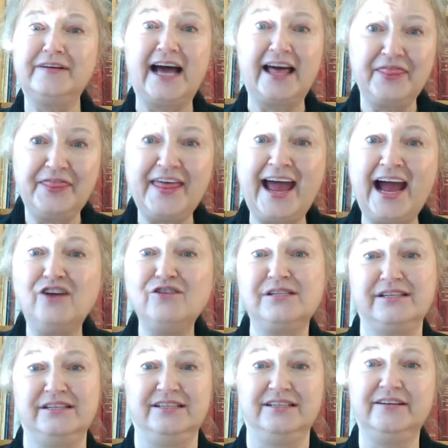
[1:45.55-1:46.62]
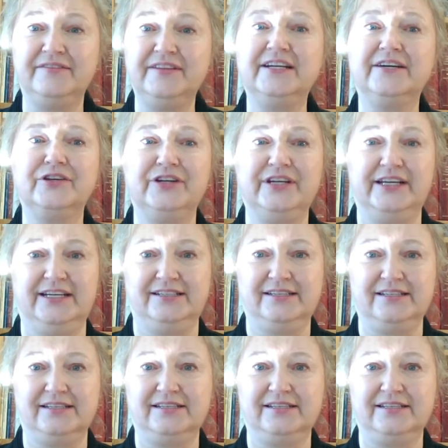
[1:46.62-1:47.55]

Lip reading: 1,000 of the other cases.